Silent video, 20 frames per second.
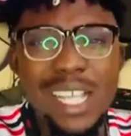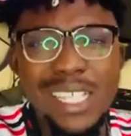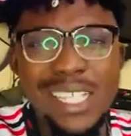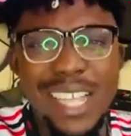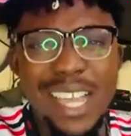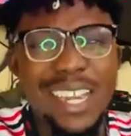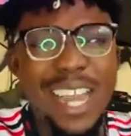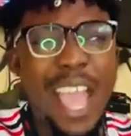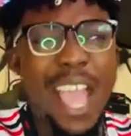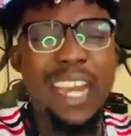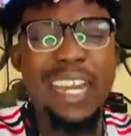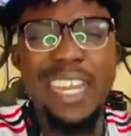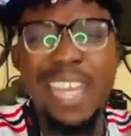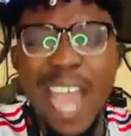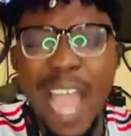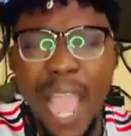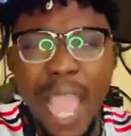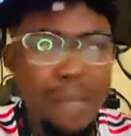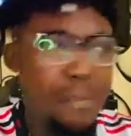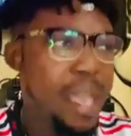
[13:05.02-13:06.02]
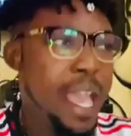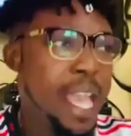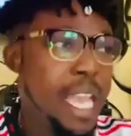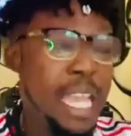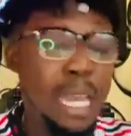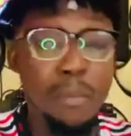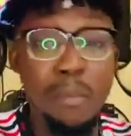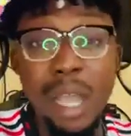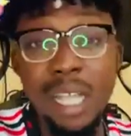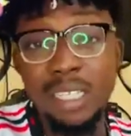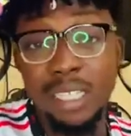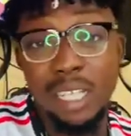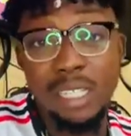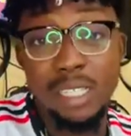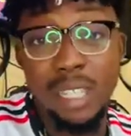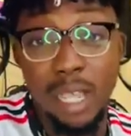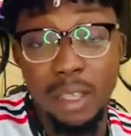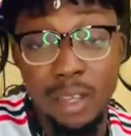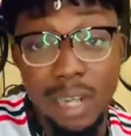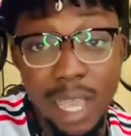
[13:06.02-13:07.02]
invested a dime in
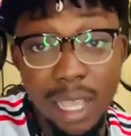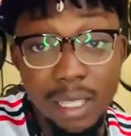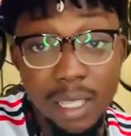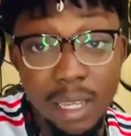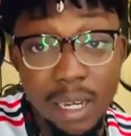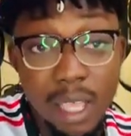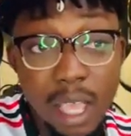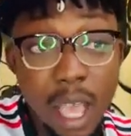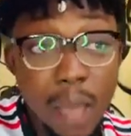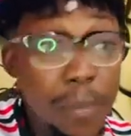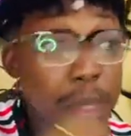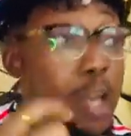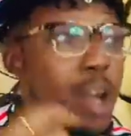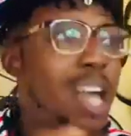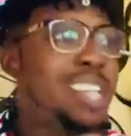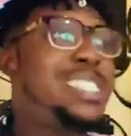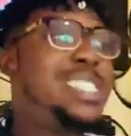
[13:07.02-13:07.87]
Manchester United,